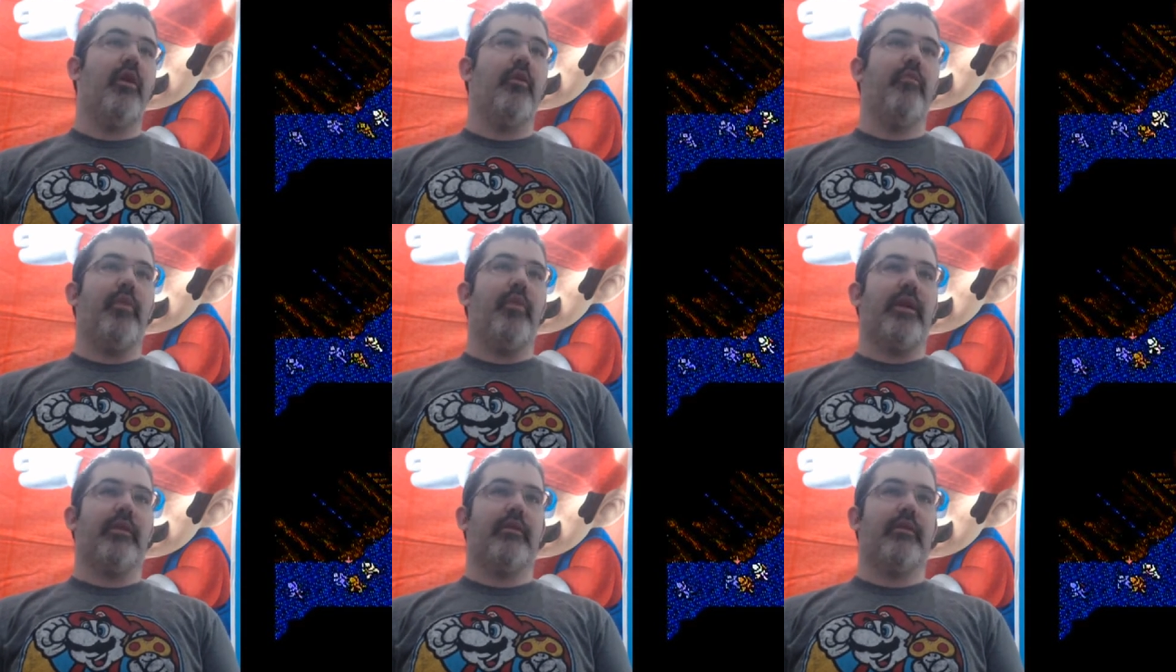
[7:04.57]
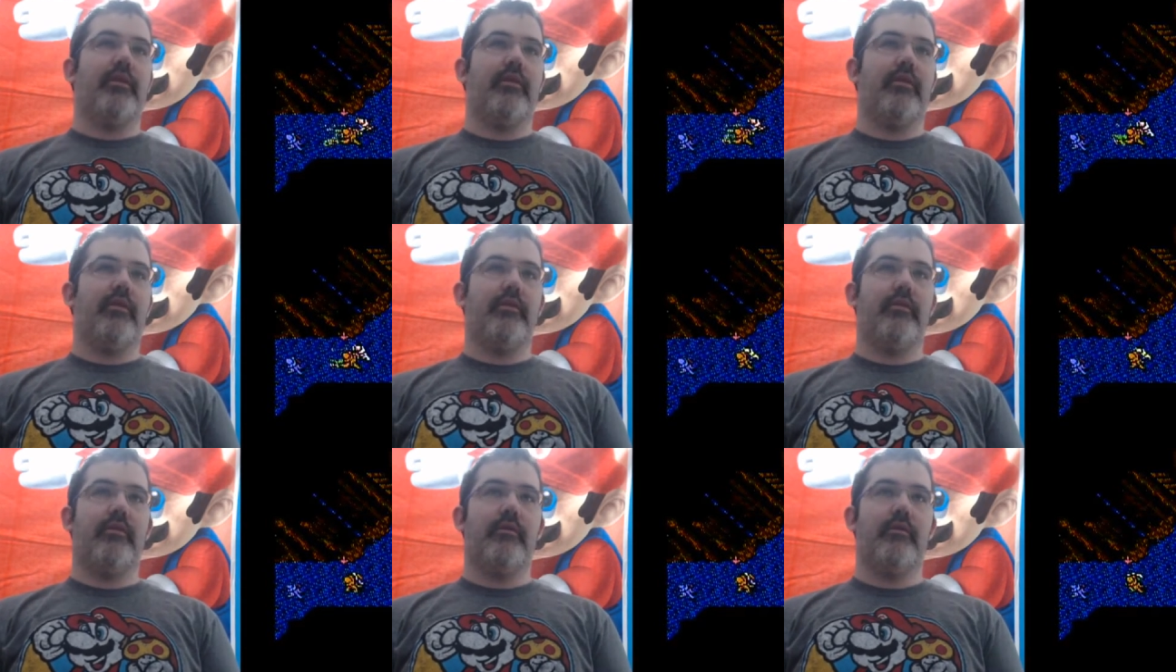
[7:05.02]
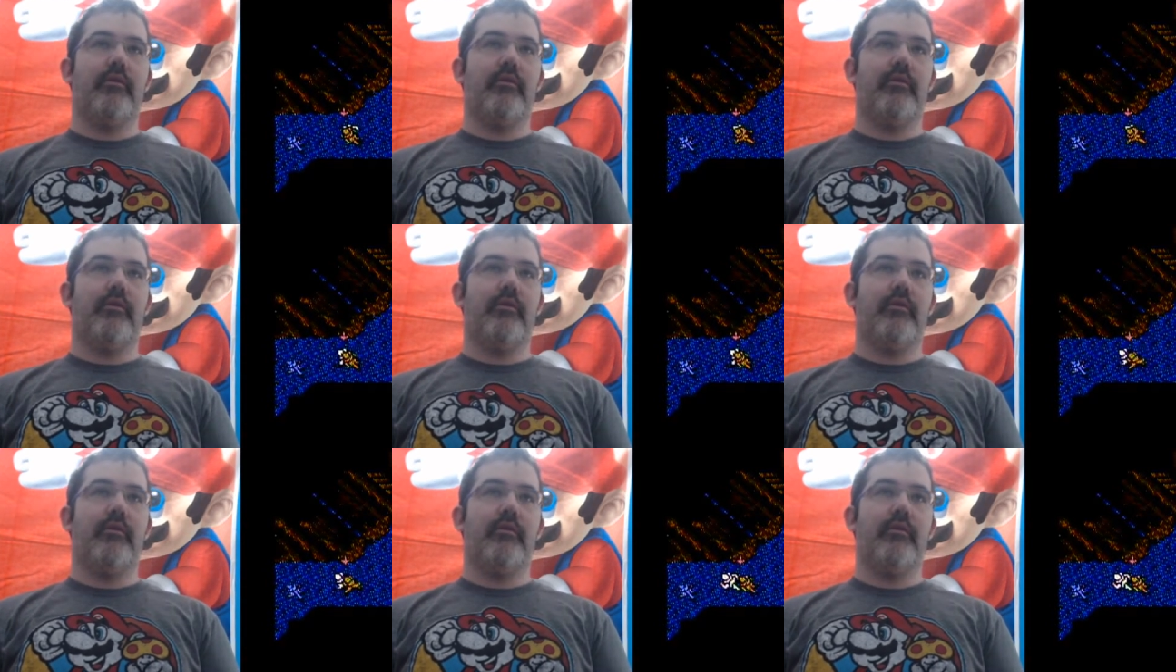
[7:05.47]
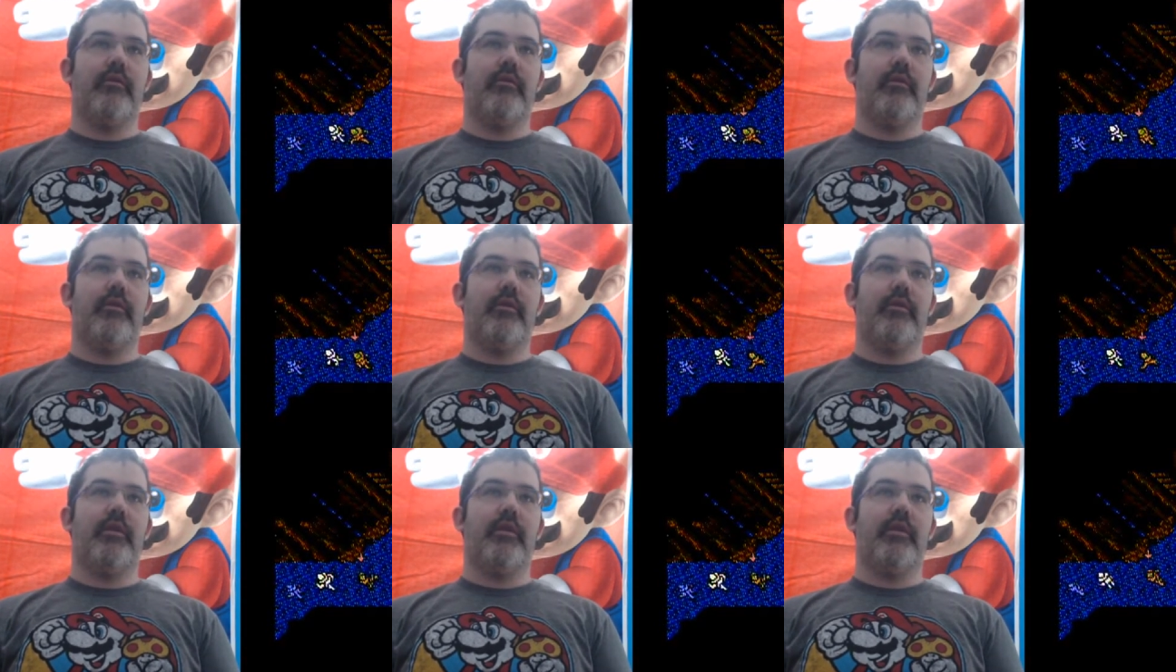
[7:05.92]
But
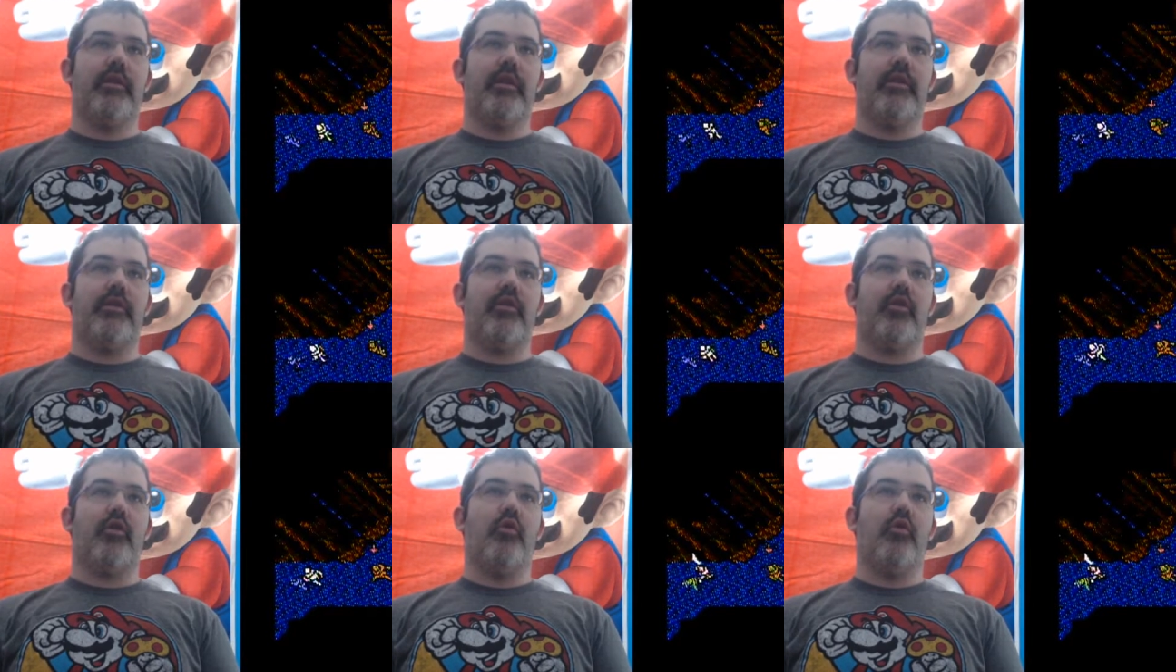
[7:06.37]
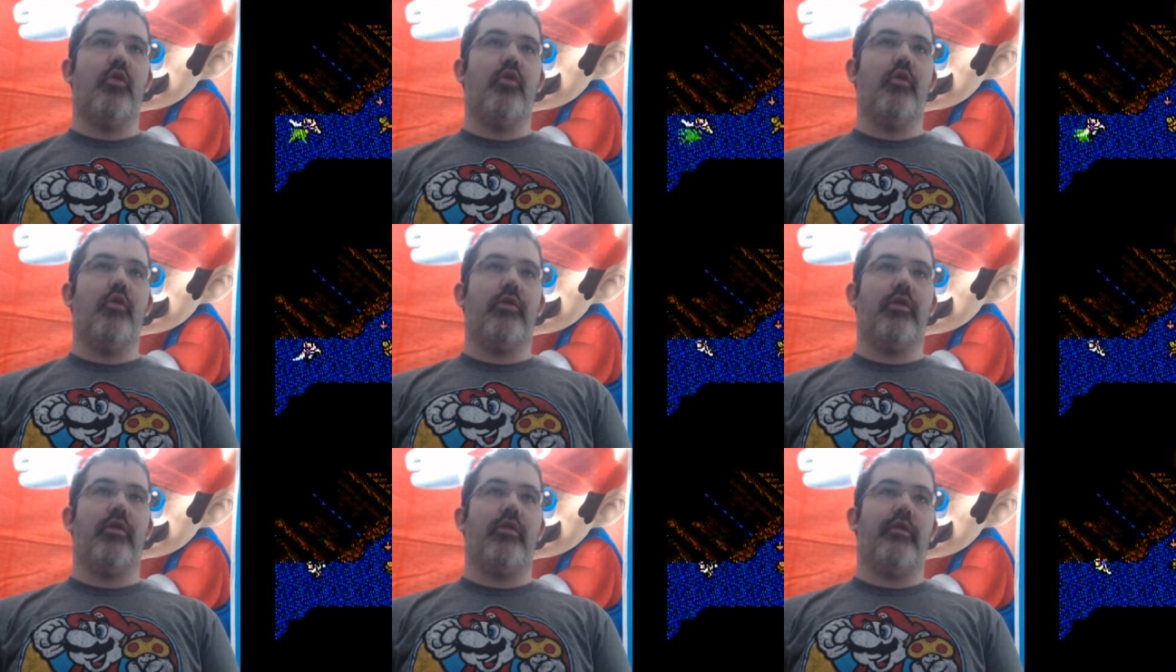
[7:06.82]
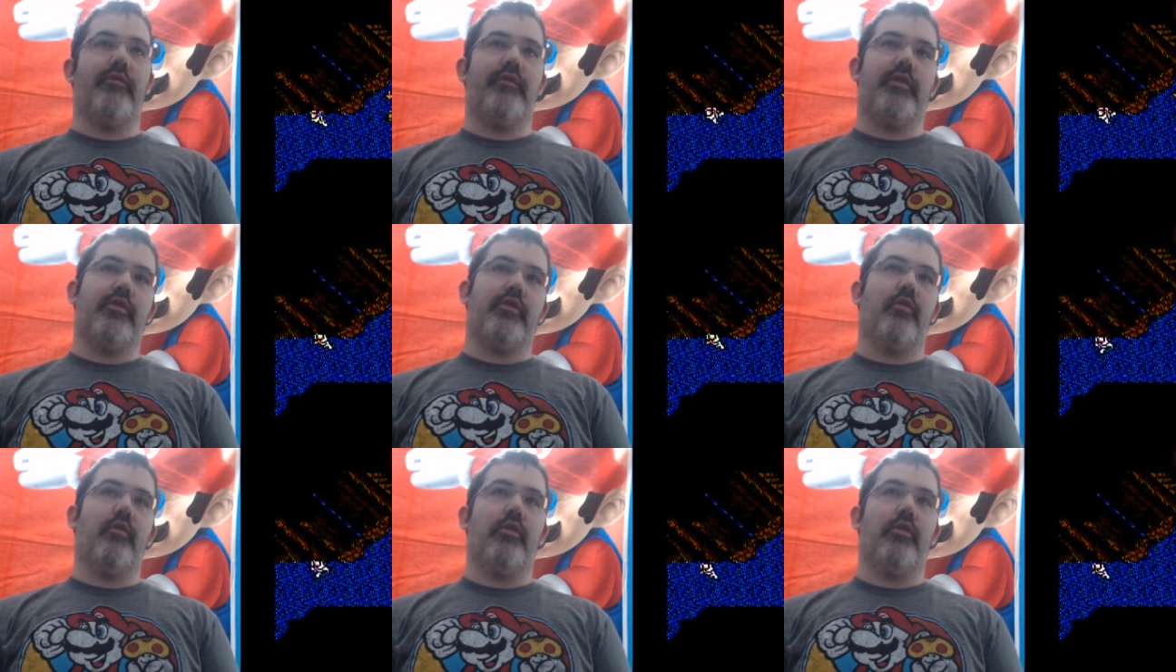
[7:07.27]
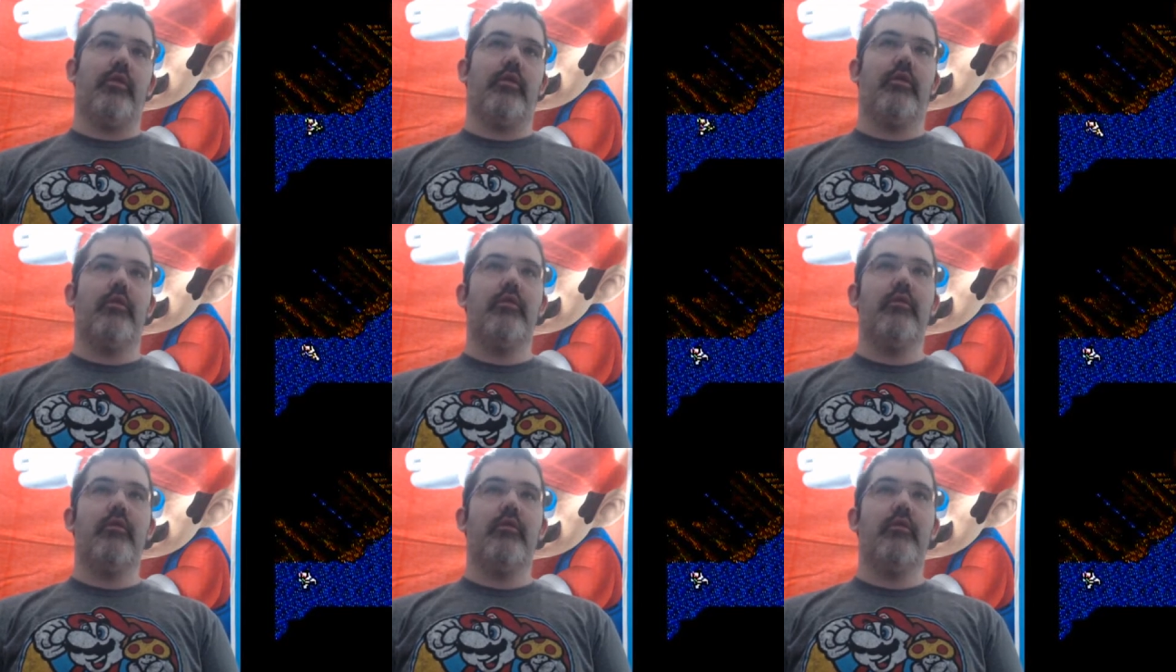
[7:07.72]
it's a cool curved sword.